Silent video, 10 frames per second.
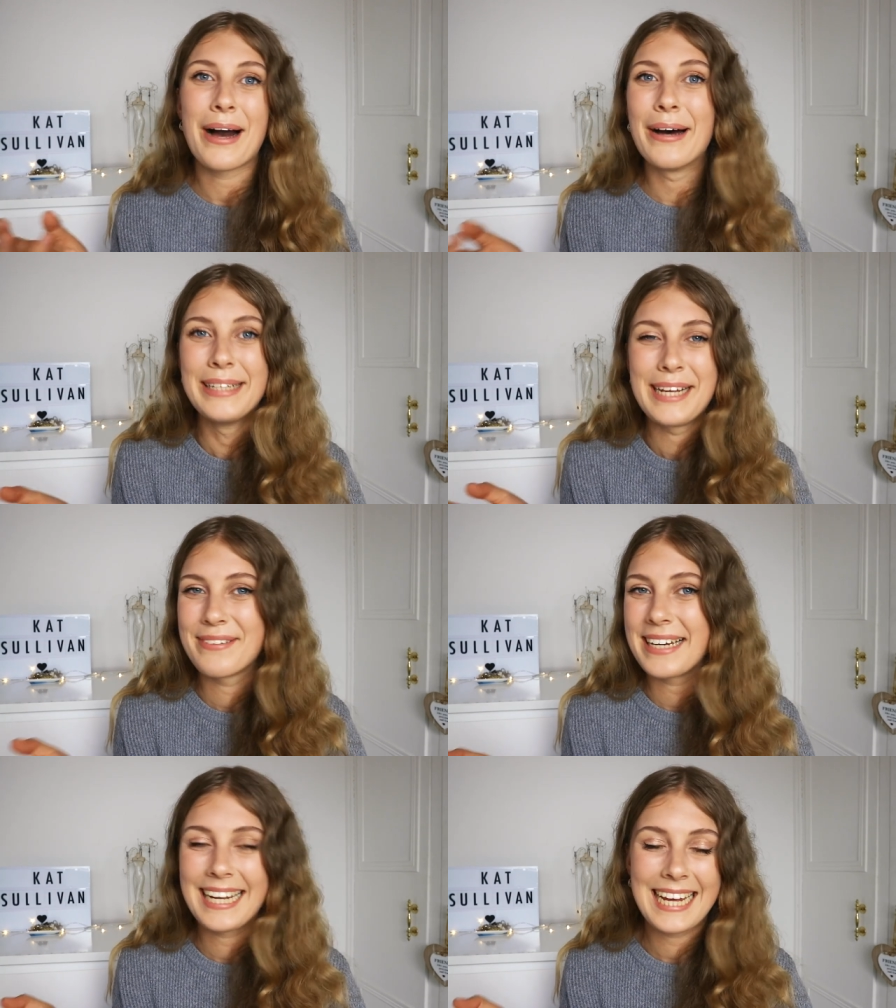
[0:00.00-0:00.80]
while
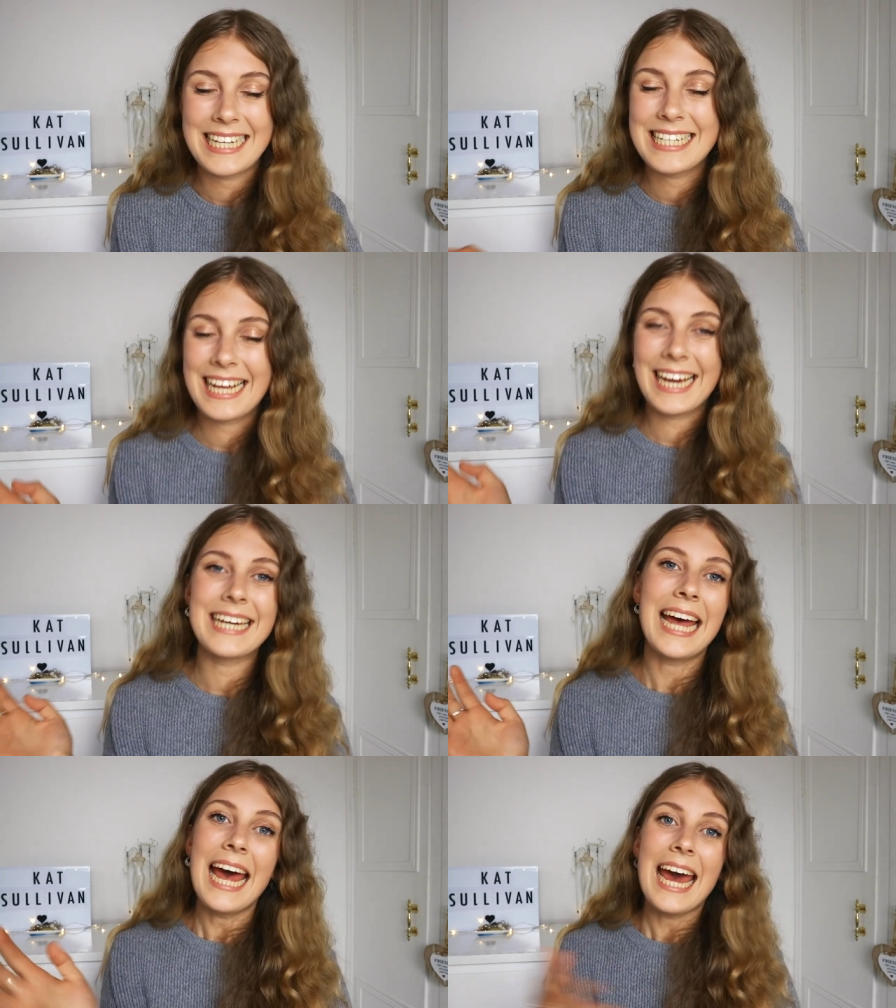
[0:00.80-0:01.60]
living in
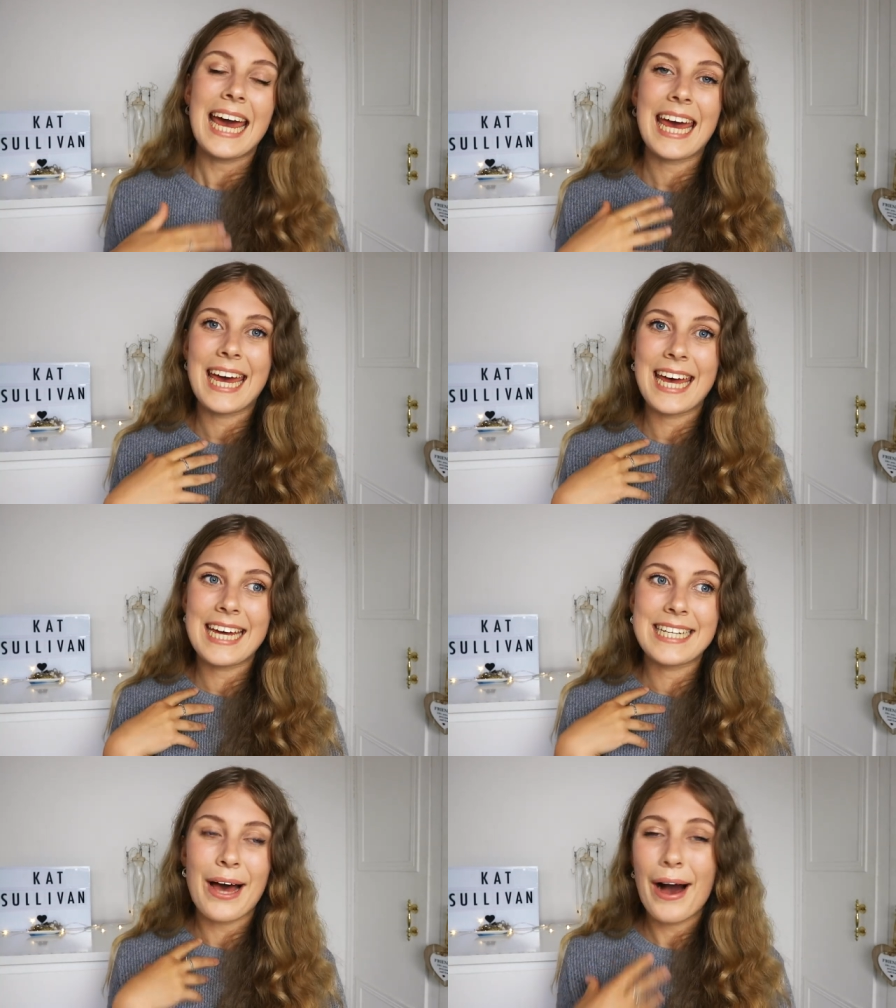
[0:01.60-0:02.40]
Italy
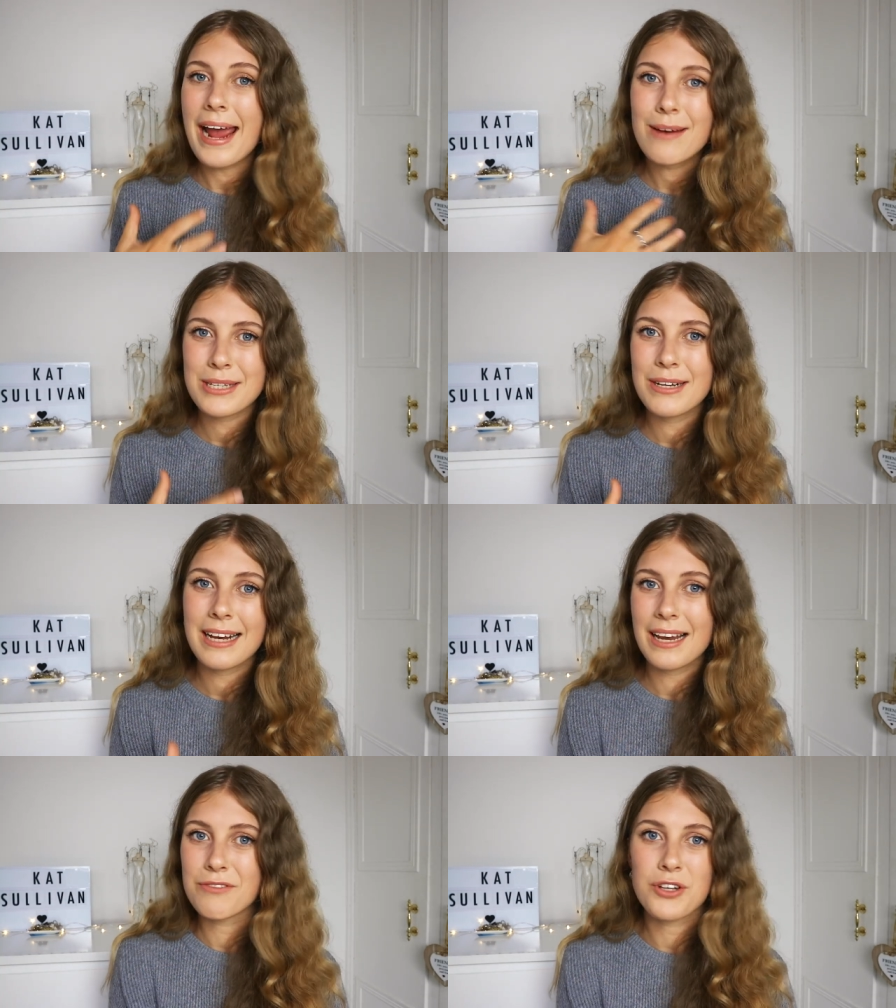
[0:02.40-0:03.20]
is I
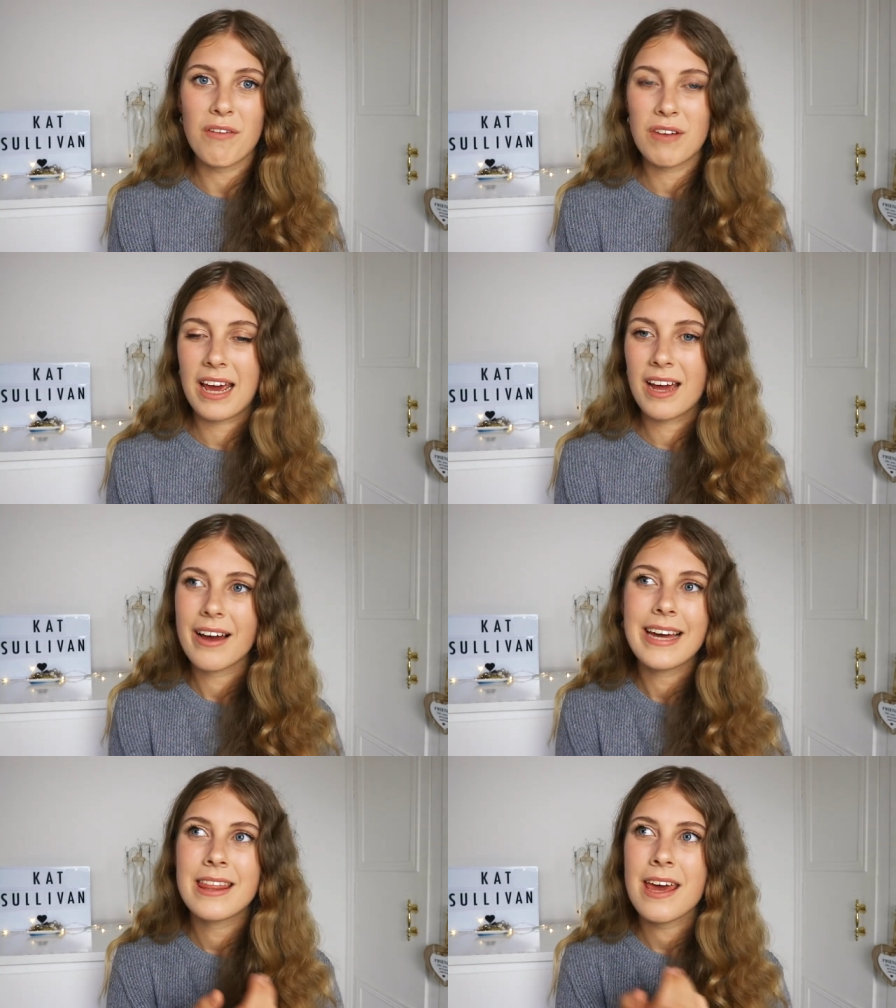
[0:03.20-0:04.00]
absolutely love
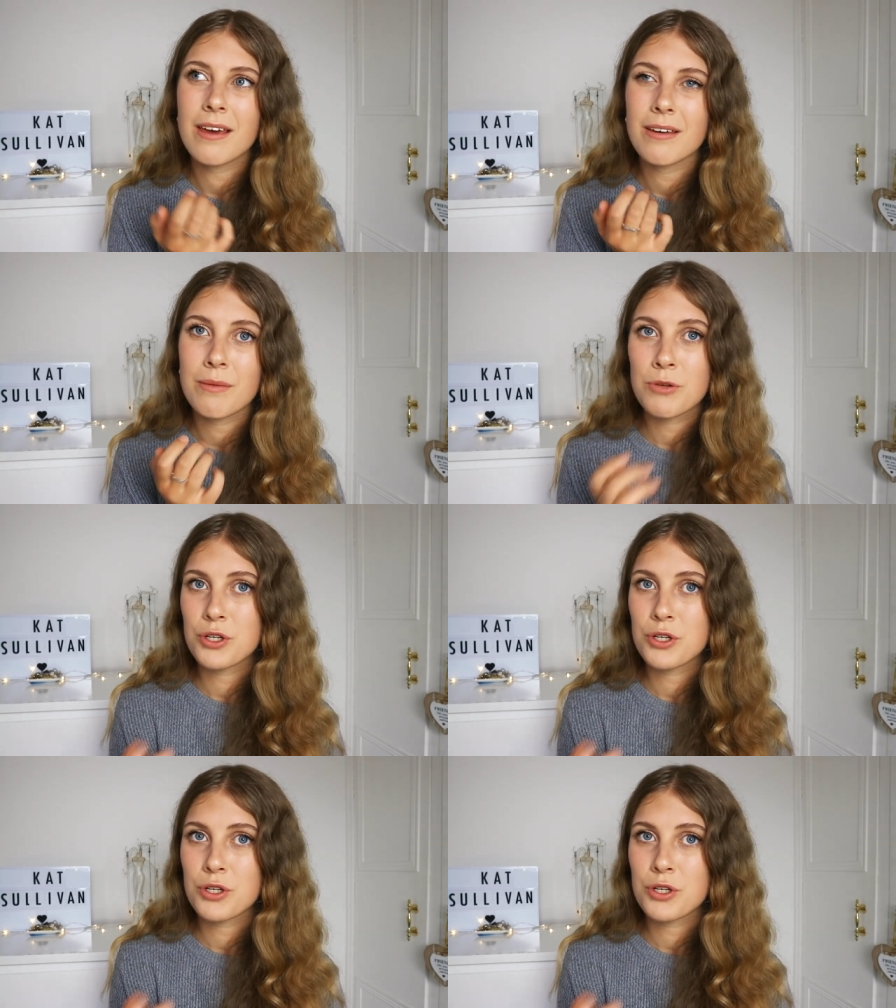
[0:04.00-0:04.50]
traveling. I think the